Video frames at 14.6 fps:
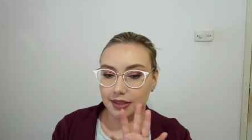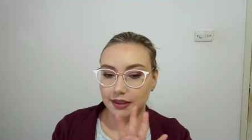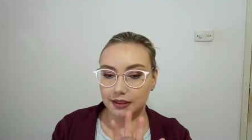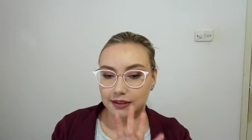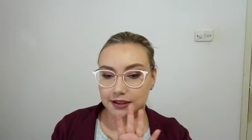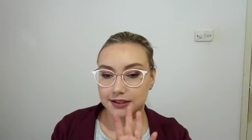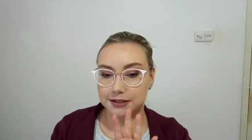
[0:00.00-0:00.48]

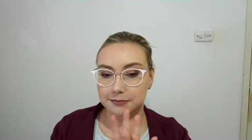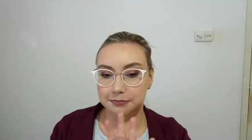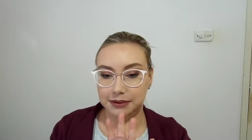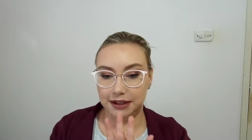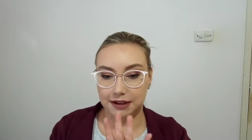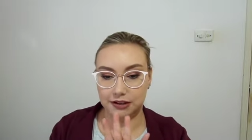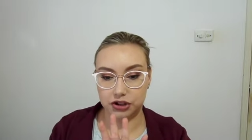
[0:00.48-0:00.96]
this
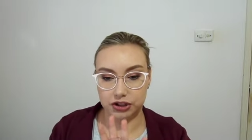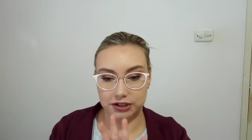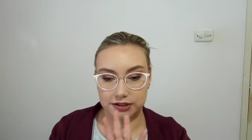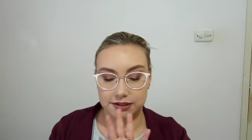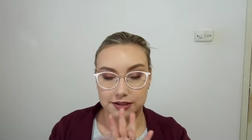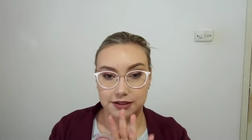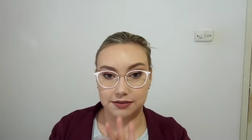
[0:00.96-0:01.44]
blush
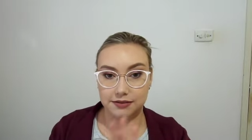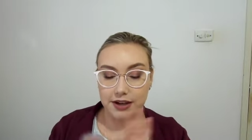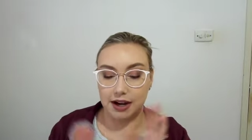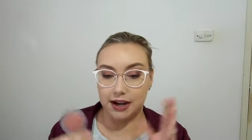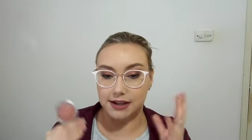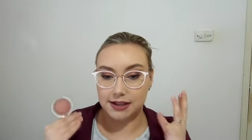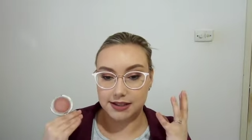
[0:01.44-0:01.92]
is
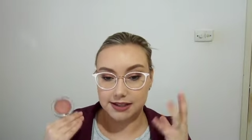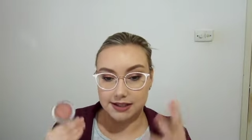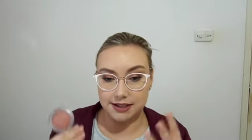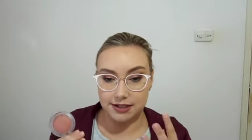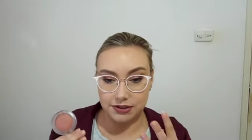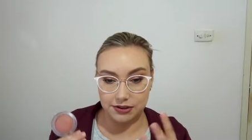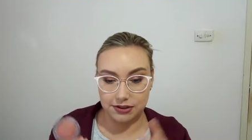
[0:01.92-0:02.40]
divine. It
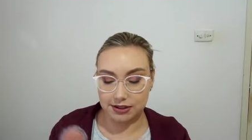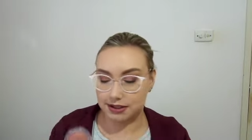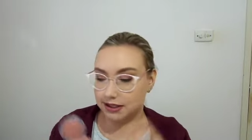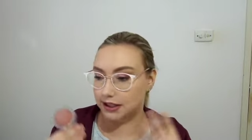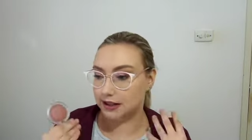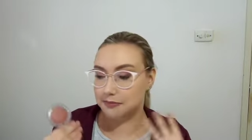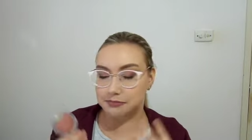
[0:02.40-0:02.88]
sits on the skin, it